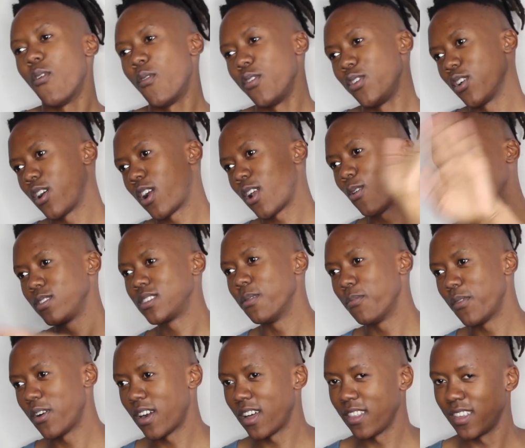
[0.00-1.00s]
when you close the
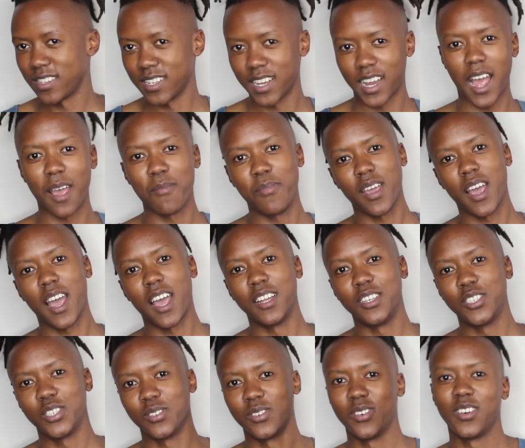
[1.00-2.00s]
mirror, there's a guy
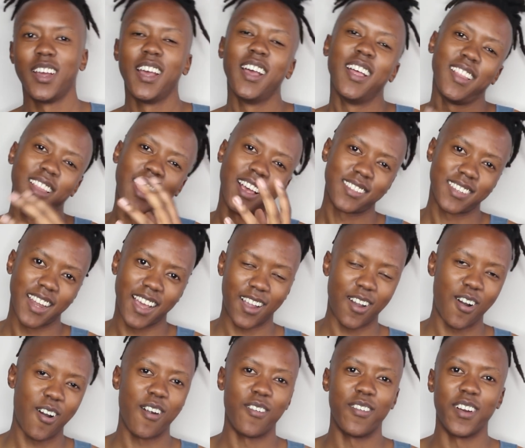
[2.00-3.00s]
behind you. That's like
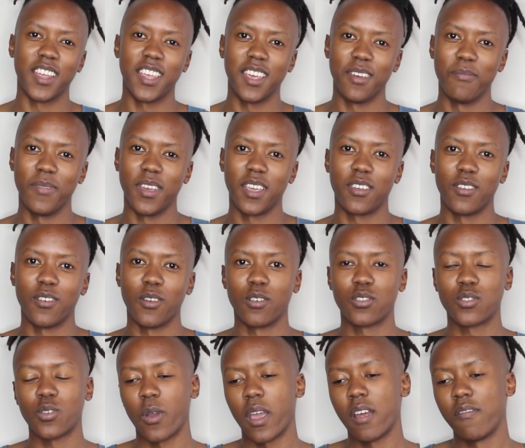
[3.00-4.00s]
a horror gimmick, you know.
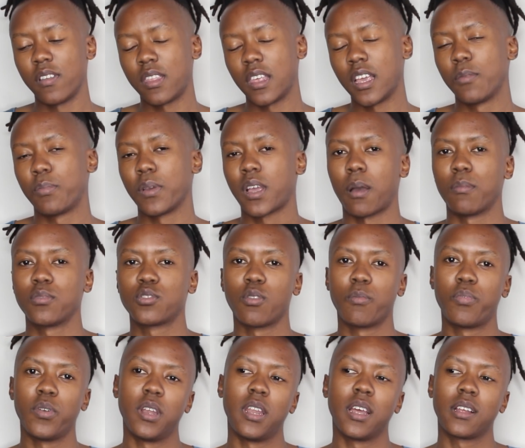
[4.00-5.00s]
So everything becomes
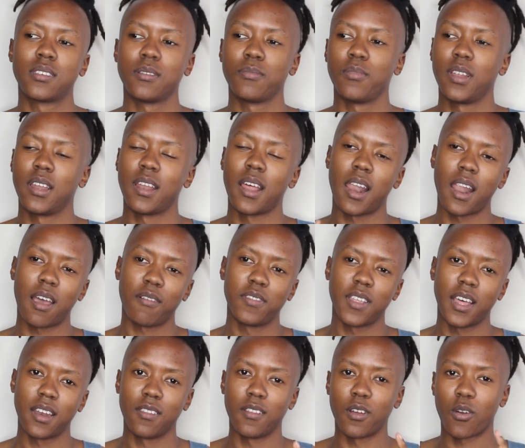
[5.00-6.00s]
so predictable, and I love
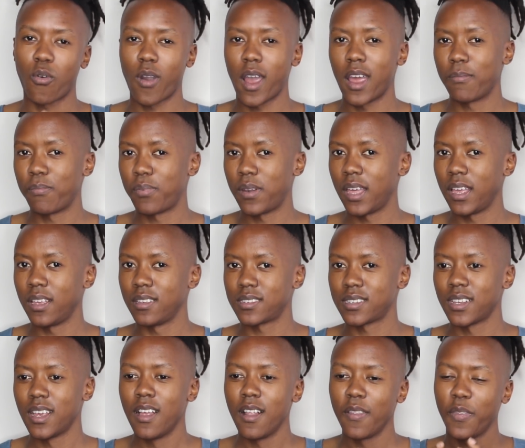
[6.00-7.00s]
that in A Quiet
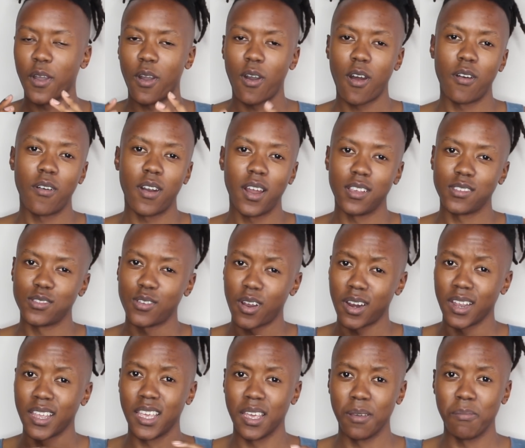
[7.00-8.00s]
Place, the horror is
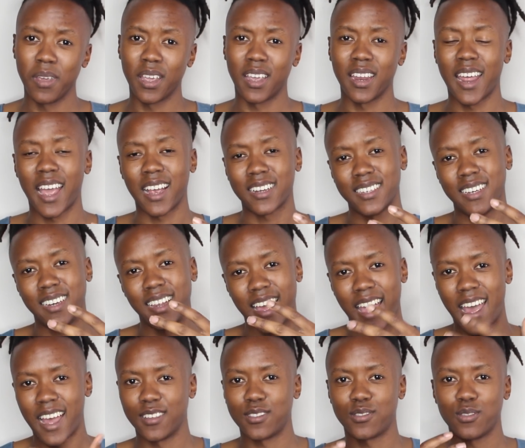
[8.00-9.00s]
not a gimmick. It
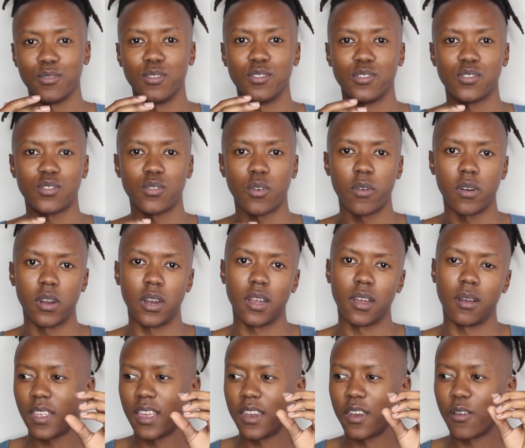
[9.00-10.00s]
actually adds to the
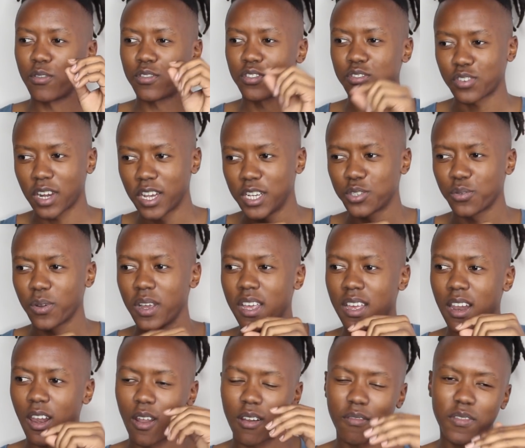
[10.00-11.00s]
story. In a strange
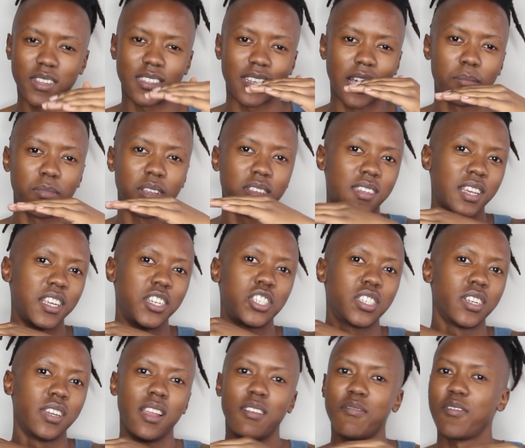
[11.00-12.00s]
way, a lot of the time the
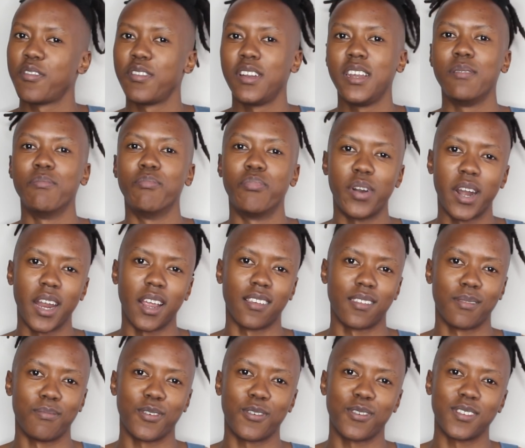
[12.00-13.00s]
tension never really
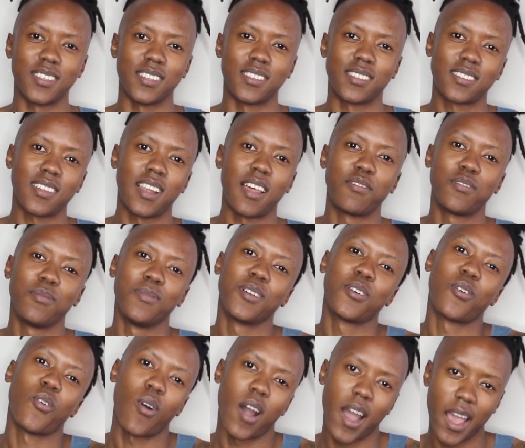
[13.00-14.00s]
breaks because they still have to be
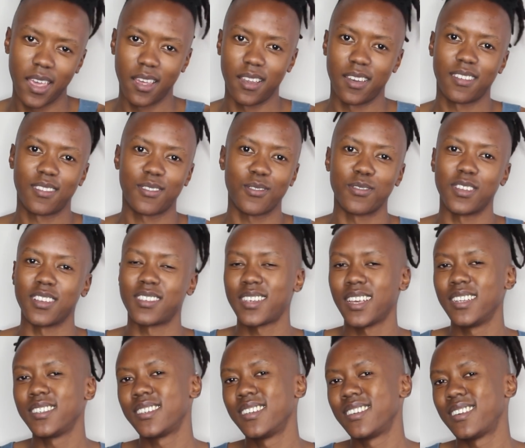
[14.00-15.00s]
quiet. So the
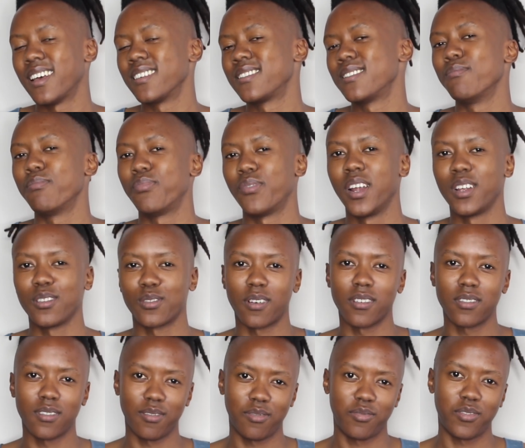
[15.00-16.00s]
tension doesn't break
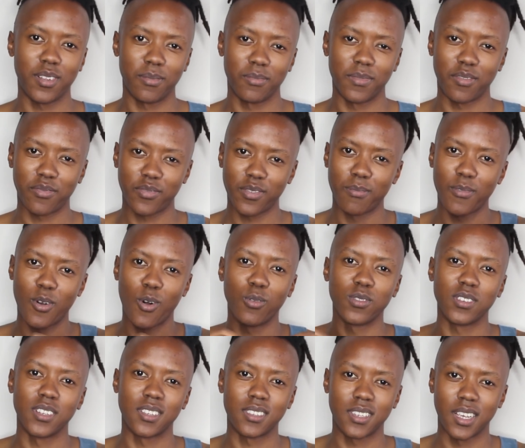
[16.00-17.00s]
throughout the film. The film
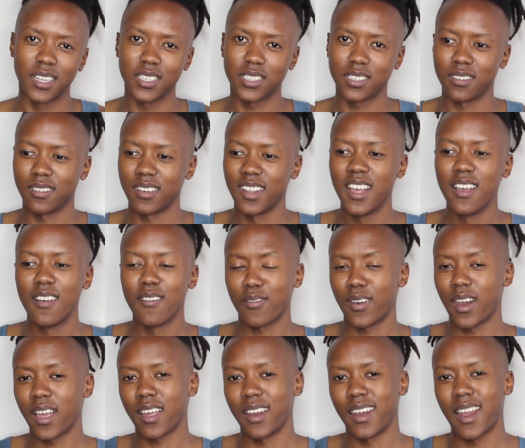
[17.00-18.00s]
holds the tension
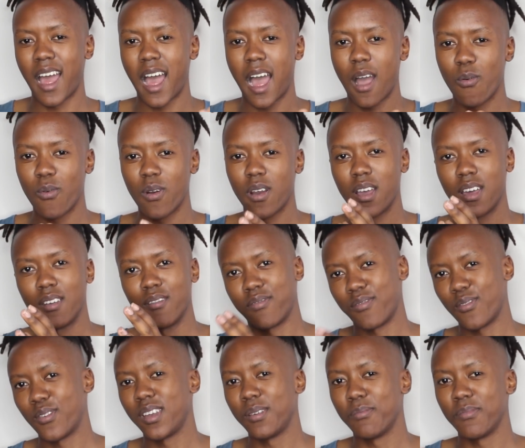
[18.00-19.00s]
for like an hour and
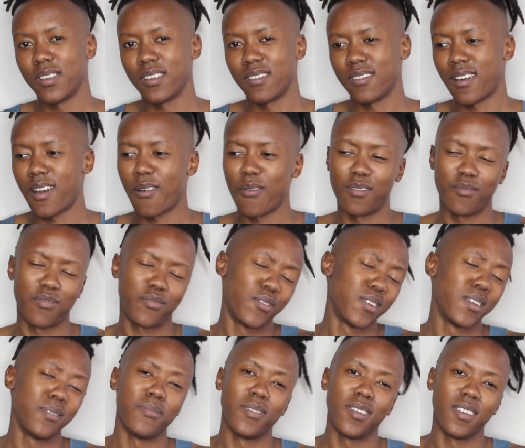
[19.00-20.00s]
40
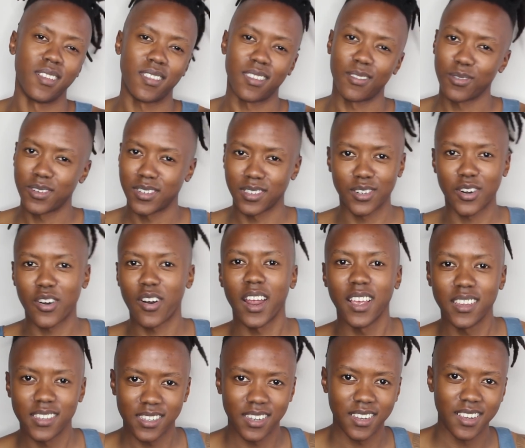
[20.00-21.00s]
minutes, which is
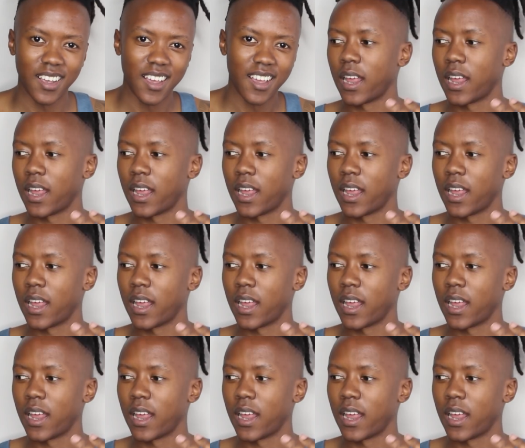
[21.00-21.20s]
crazy.